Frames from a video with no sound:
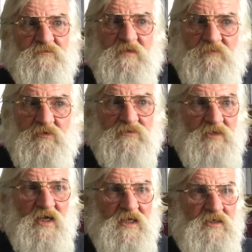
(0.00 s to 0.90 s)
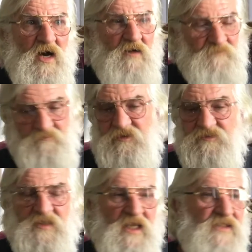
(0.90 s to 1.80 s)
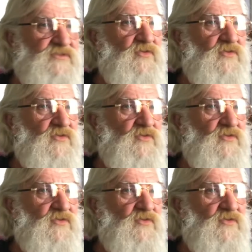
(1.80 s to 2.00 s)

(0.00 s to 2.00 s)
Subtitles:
people are dying off. And because of Agent